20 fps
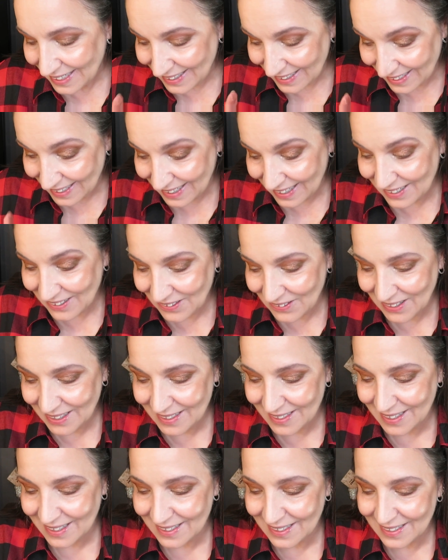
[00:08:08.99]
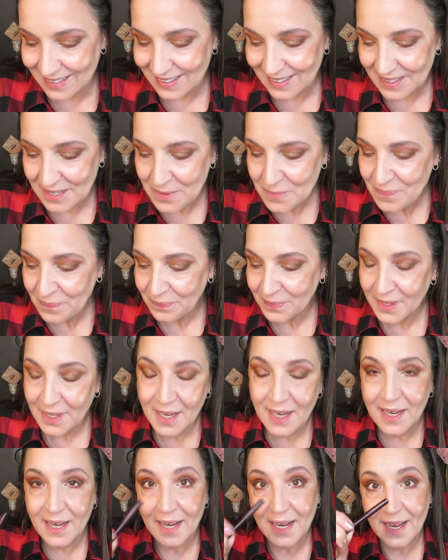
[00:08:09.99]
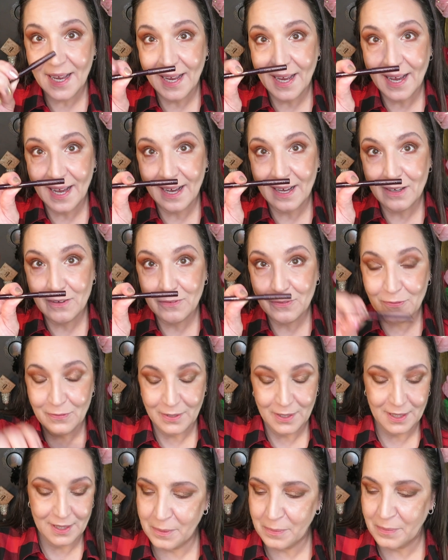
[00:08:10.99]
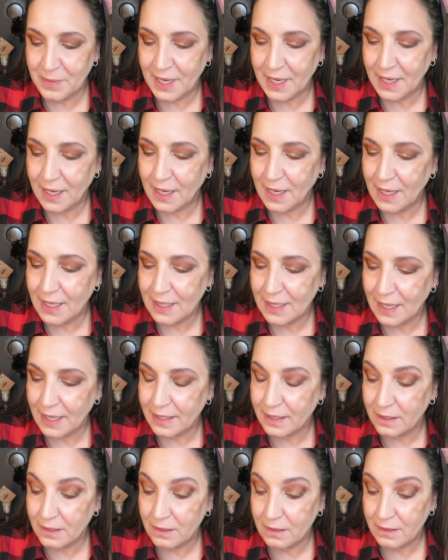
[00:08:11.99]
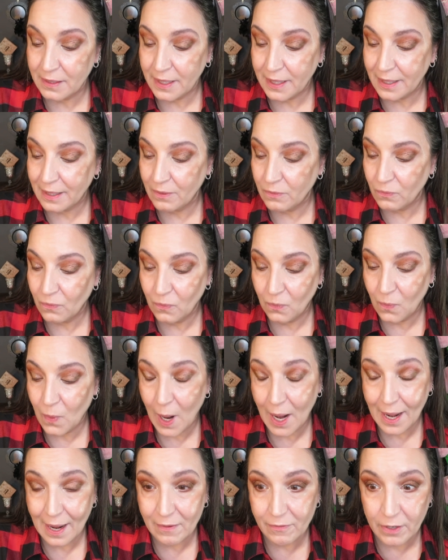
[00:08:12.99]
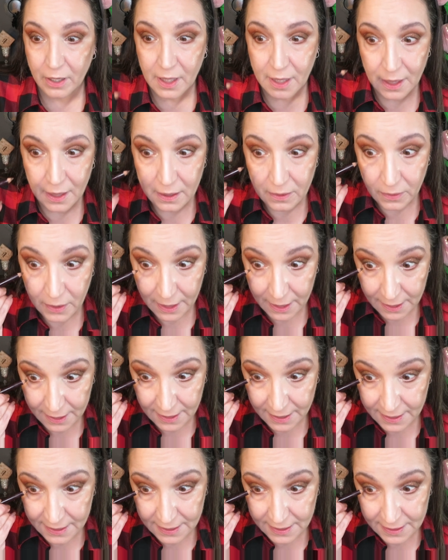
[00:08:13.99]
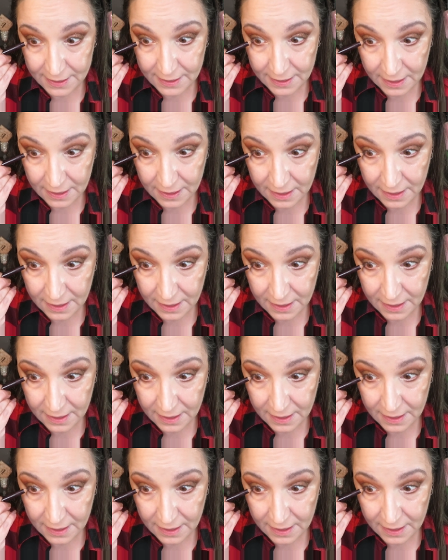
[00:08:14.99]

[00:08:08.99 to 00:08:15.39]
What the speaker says: Not quite done. I have my eyeliner in whatever color it is.